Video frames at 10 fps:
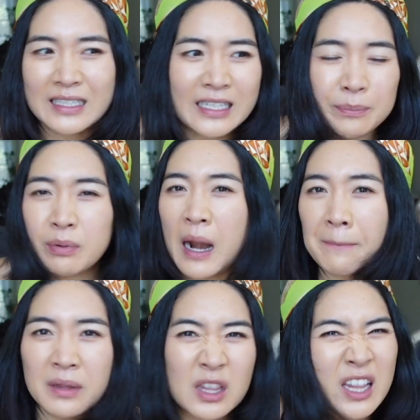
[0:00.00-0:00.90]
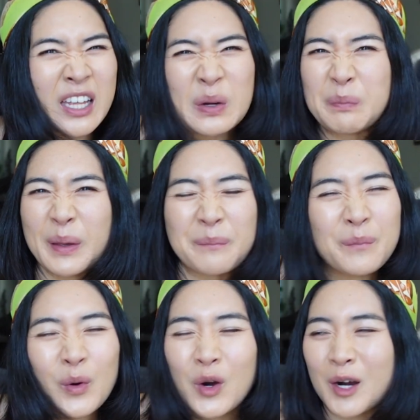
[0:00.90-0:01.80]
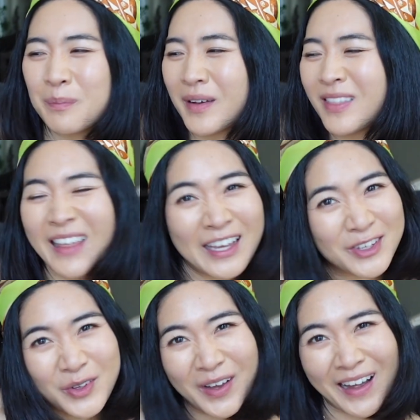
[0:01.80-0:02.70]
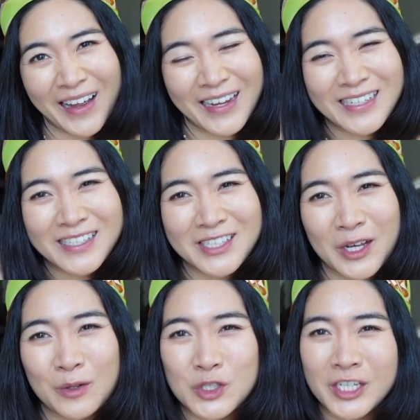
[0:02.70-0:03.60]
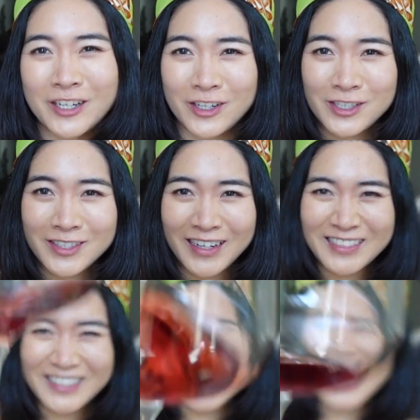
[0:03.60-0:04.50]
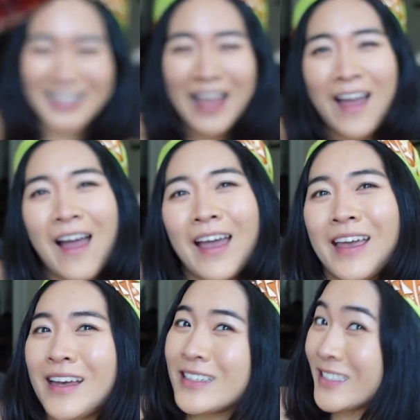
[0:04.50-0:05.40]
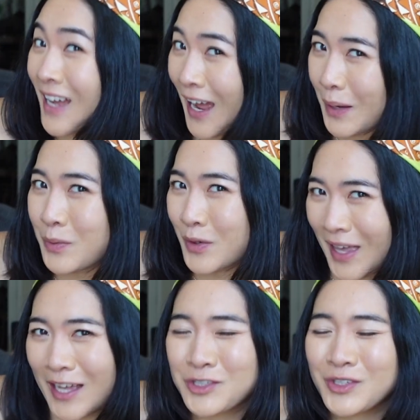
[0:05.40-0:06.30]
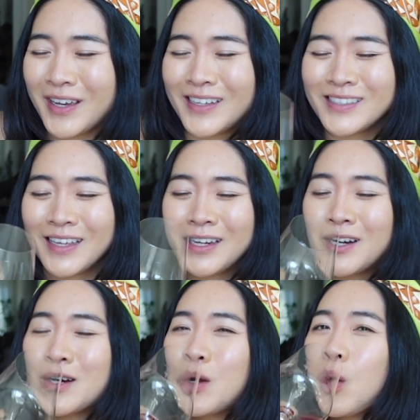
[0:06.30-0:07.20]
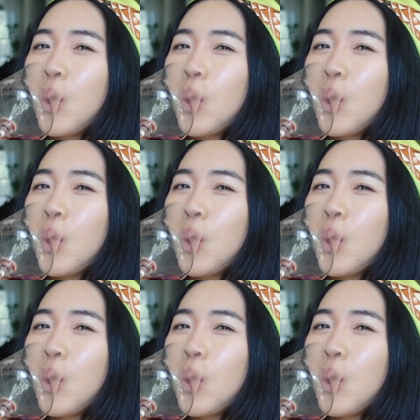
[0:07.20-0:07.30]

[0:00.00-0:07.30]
Need to prep a little bit more, but thank you guys. So cheers, and I will catch you guys later.